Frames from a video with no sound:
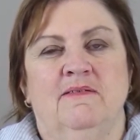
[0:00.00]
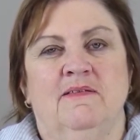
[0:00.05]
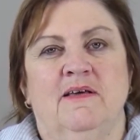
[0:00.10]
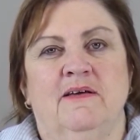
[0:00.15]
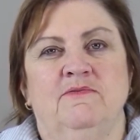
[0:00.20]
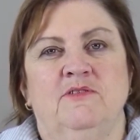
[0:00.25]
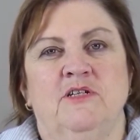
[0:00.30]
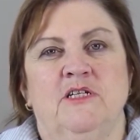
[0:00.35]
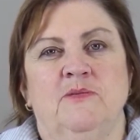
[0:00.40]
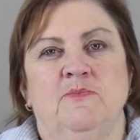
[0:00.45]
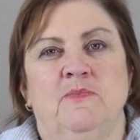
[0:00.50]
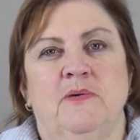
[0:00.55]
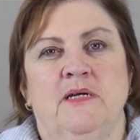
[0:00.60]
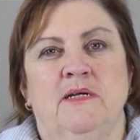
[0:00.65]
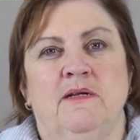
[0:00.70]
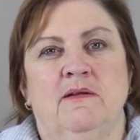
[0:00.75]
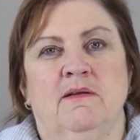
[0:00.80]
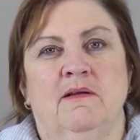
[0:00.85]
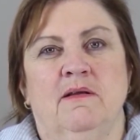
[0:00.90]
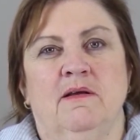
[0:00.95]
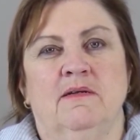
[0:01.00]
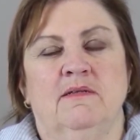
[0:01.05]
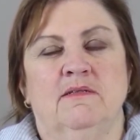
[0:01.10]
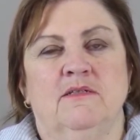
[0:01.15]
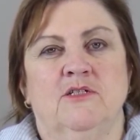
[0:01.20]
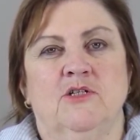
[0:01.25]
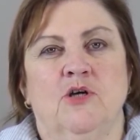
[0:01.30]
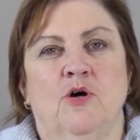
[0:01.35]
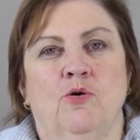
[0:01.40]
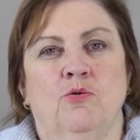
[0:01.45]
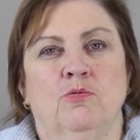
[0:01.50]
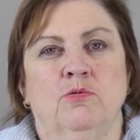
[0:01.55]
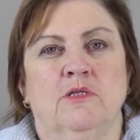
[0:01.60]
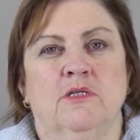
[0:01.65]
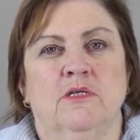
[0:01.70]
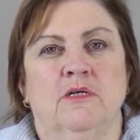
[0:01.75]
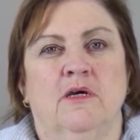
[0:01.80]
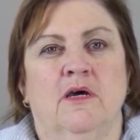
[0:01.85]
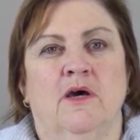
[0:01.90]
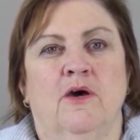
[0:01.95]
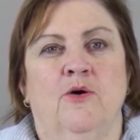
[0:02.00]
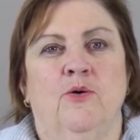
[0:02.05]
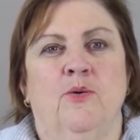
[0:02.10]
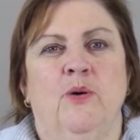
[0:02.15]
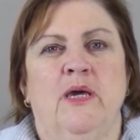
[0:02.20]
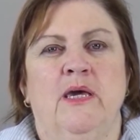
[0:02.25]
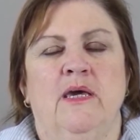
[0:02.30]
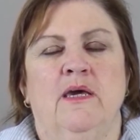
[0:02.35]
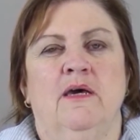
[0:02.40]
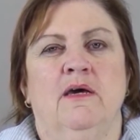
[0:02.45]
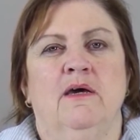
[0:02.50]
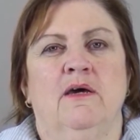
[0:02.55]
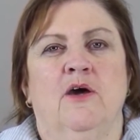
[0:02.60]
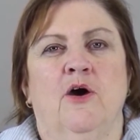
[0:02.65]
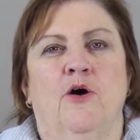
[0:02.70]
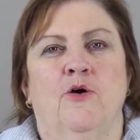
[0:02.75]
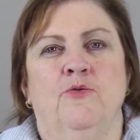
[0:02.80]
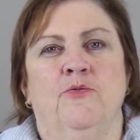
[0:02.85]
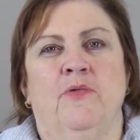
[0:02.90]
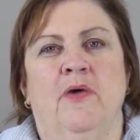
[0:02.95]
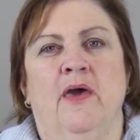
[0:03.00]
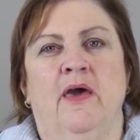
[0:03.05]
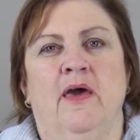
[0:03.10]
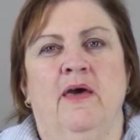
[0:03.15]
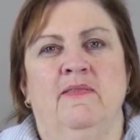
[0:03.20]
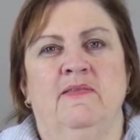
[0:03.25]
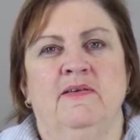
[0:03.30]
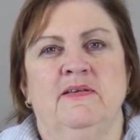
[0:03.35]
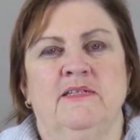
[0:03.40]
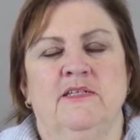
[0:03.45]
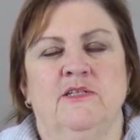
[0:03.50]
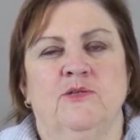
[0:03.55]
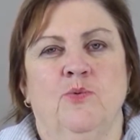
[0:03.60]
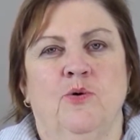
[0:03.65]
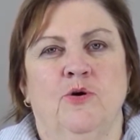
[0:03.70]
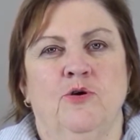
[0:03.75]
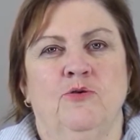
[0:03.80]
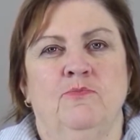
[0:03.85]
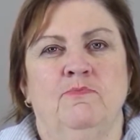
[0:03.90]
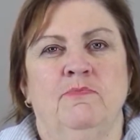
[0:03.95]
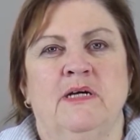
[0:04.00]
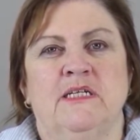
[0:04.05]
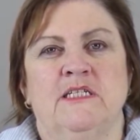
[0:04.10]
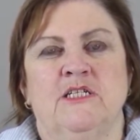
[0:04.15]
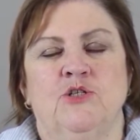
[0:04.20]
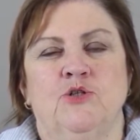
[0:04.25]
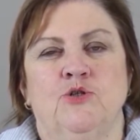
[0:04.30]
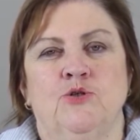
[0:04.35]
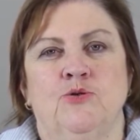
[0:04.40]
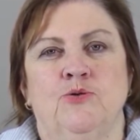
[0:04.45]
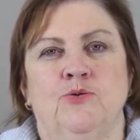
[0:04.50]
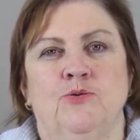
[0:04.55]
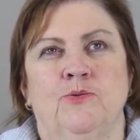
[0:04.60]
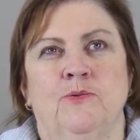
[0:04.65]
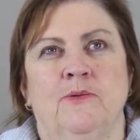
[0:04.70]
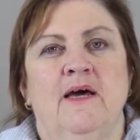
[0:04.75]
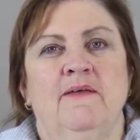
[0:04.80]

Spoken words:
they've just been told to go here, go there, this is what you must do,